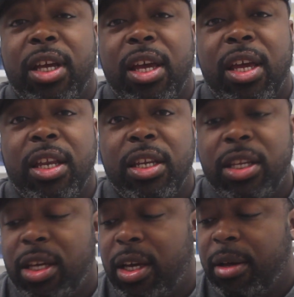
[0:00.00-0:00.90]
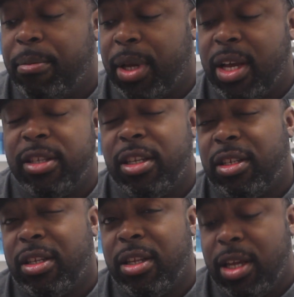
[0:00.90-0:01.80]
And because
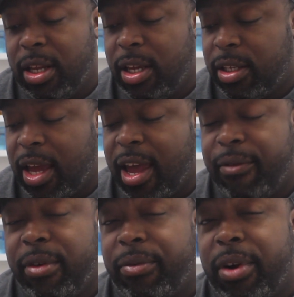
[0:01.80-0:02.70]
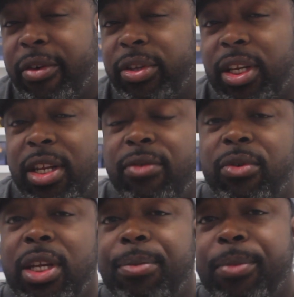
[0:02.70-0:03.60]
it is a heavy fragrance, I didn't
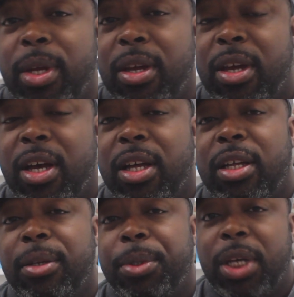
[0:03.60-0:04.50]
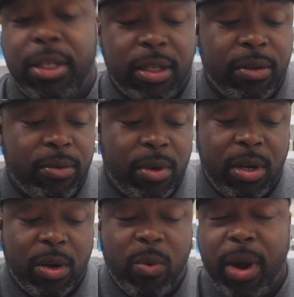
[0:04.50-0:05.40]
really touch it
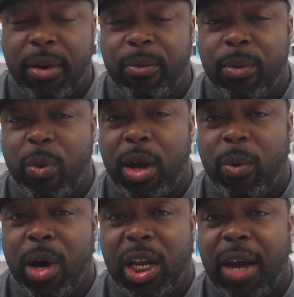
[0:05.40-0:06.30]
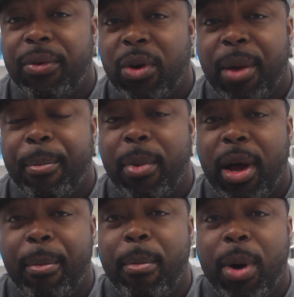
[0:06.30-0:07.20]
quite a while after
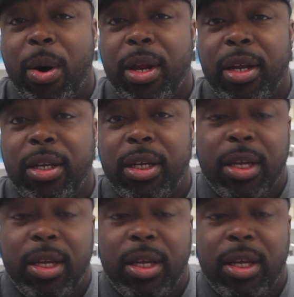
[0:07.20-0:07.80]
I bought it.